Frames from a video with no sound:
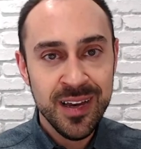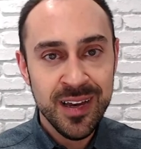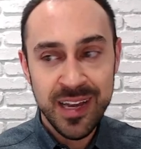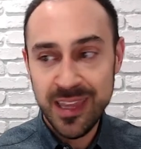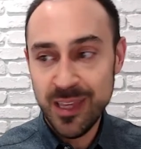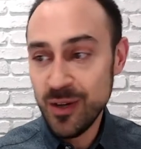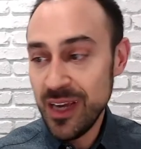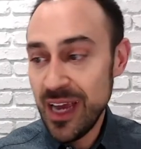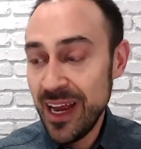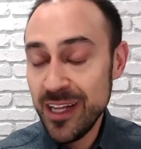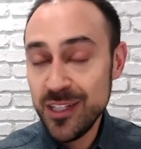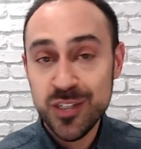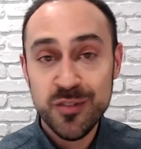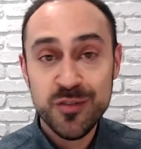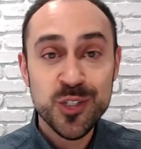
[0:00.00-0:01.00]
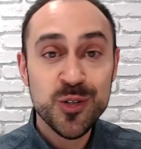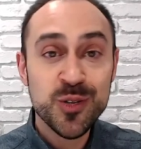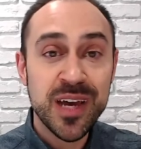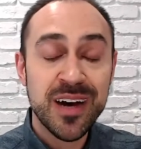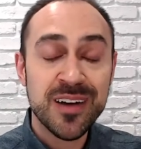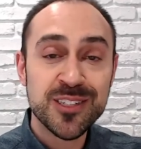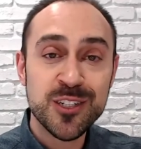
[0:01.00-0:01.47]
In the age of
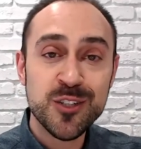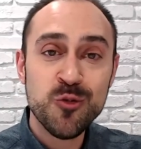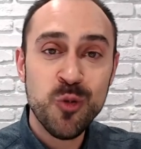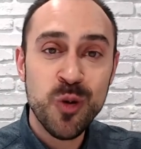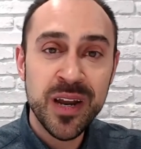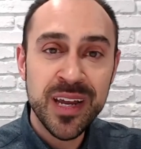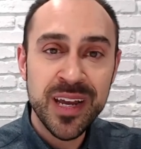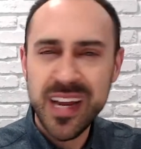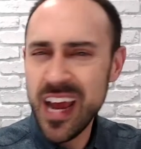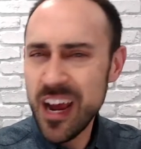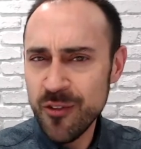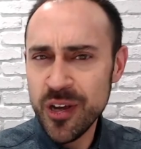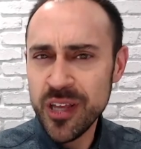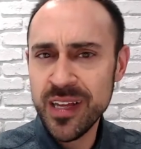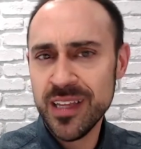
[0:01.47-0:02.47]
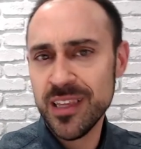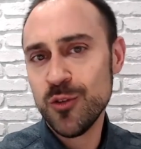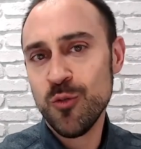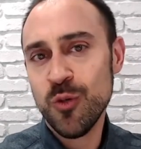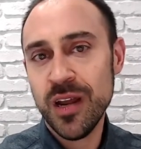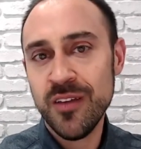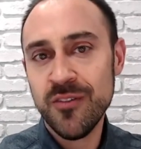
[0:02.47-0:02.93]
2020 and everything in the
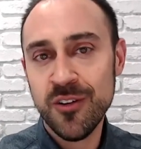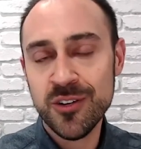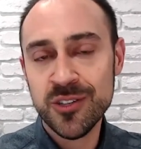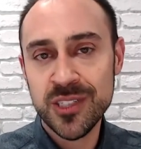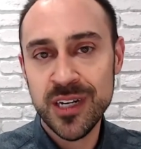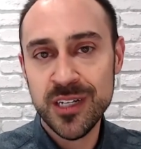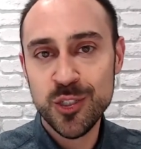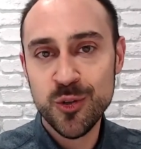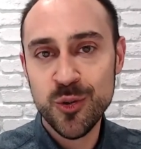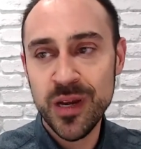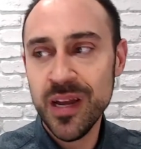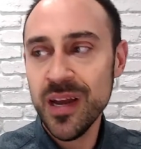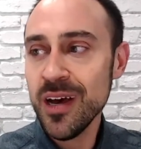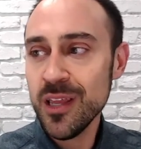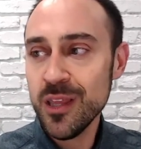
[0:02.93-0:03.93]
21st century,